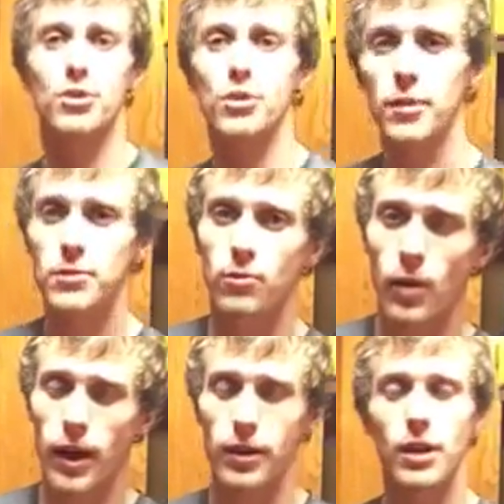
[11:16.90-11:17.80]
2 cups of
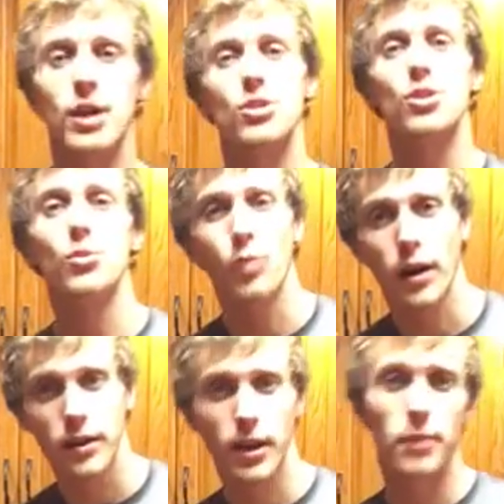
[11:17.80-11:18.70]
water to
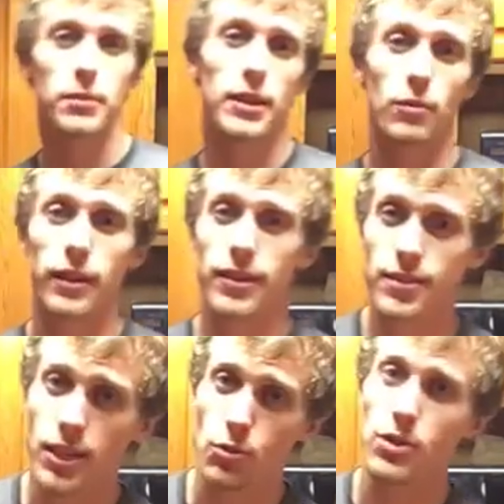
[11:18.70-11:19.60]
1 cup quinoa. In this
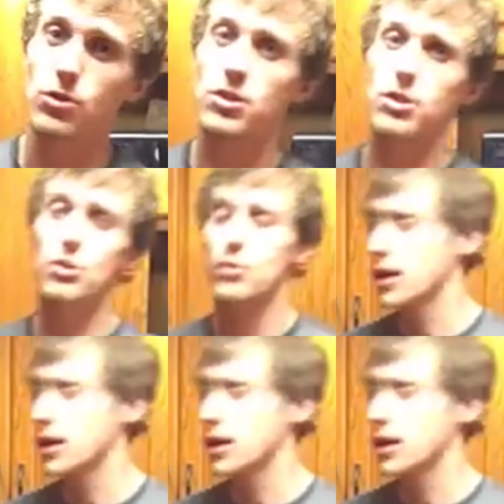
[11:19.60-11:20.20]
case, we use 2